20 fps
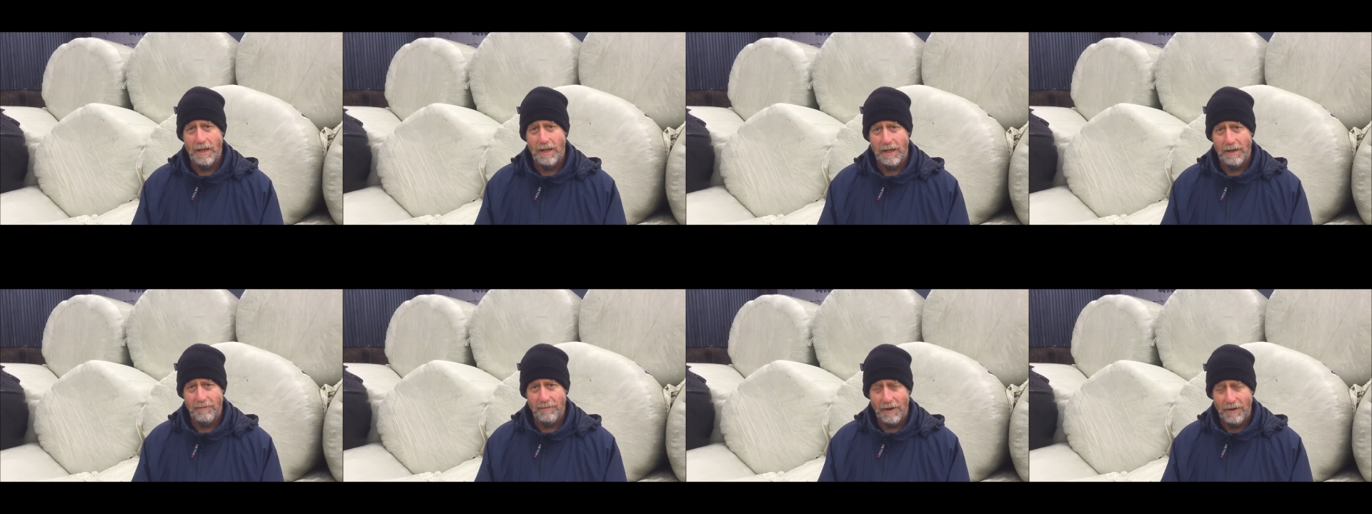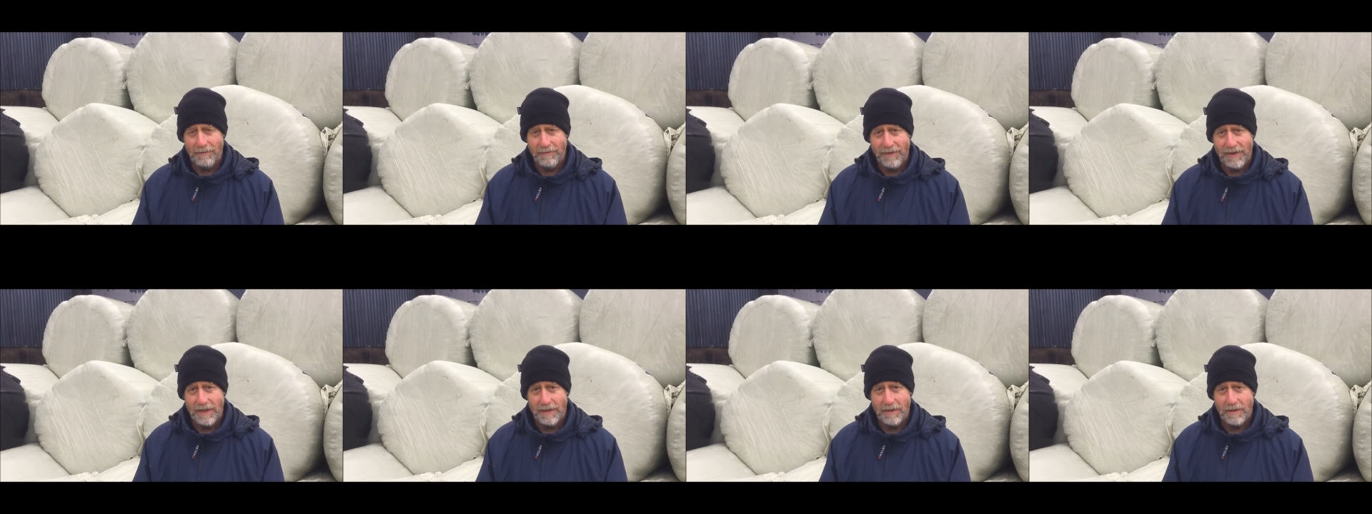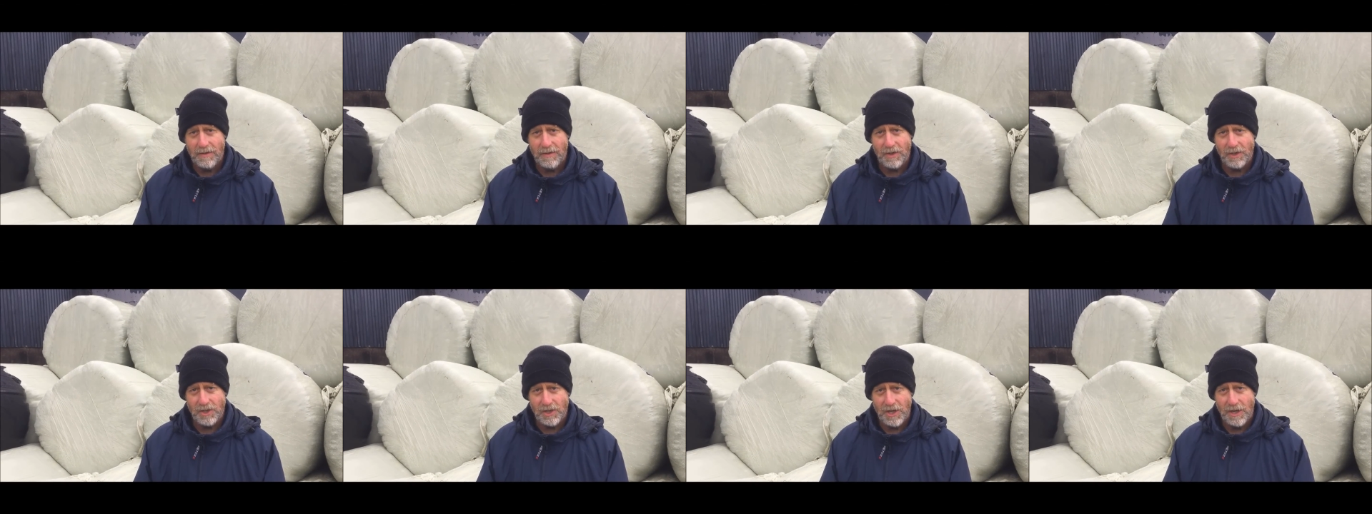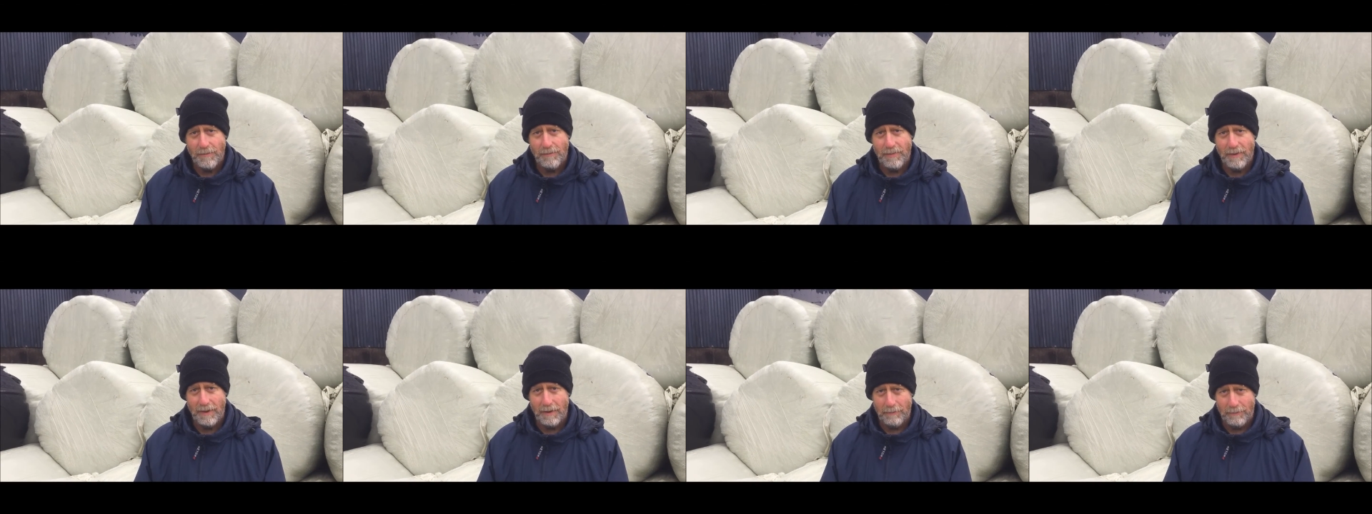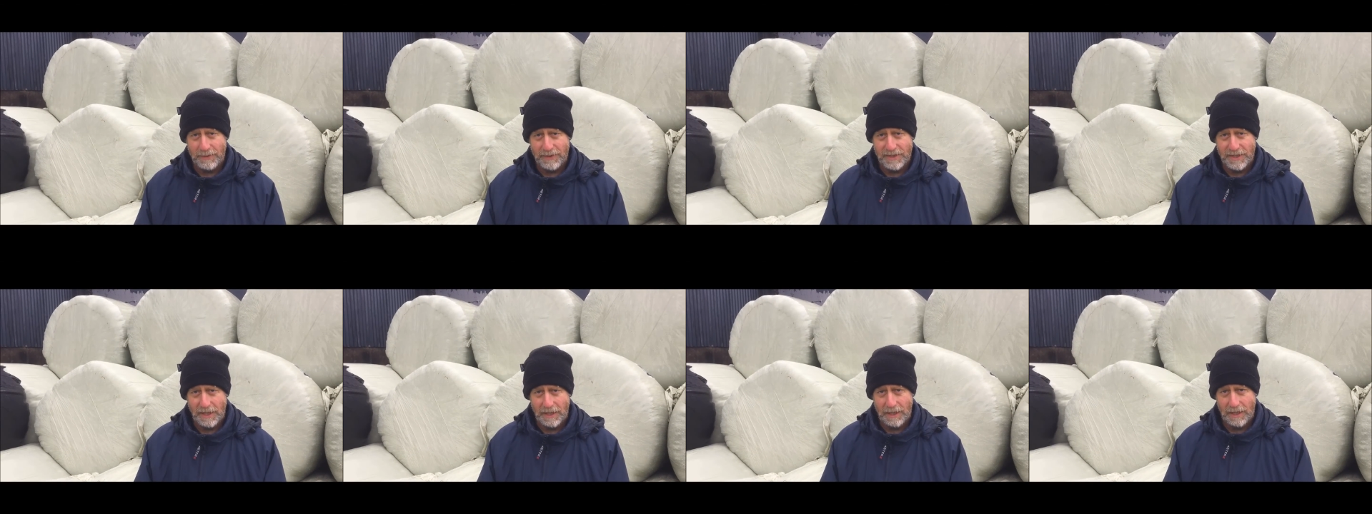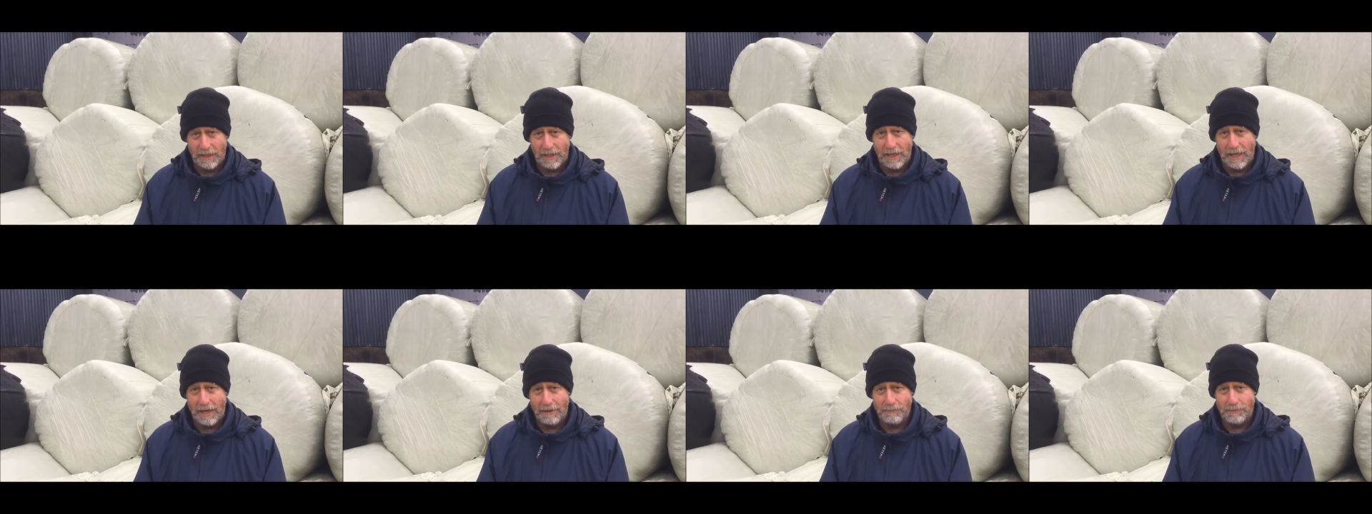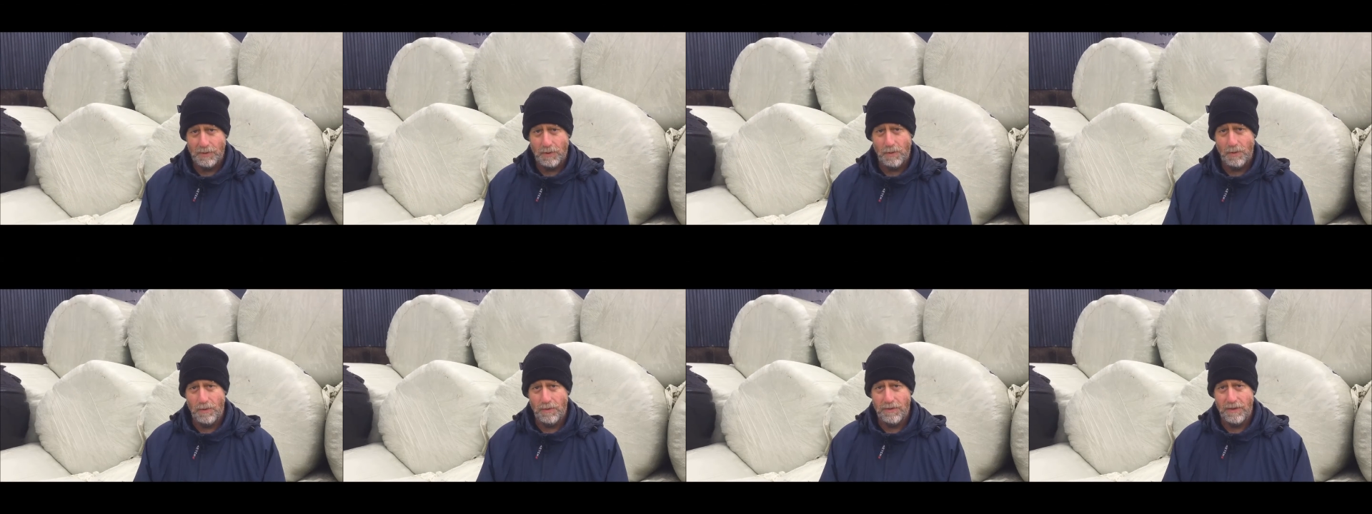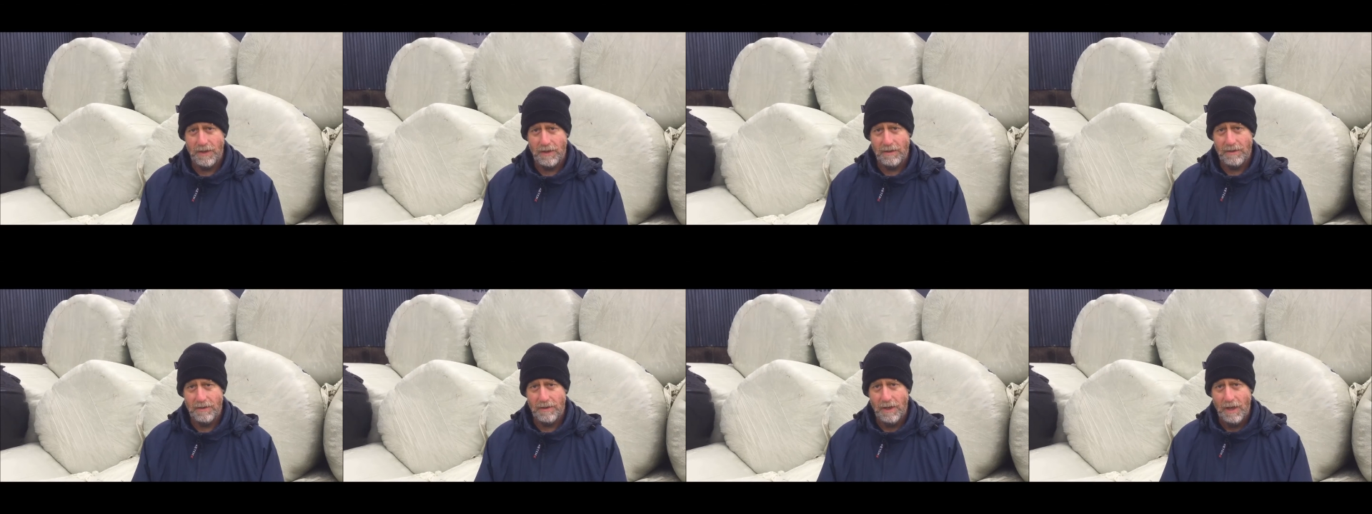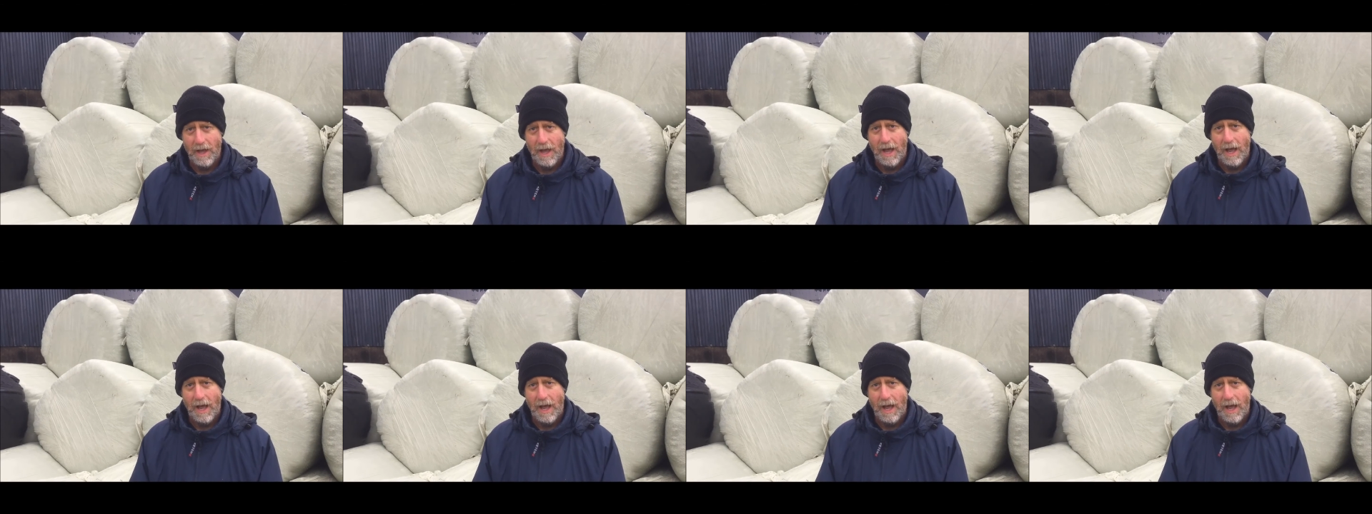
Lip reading: in ring feeders to sheep, particularly outdoors, is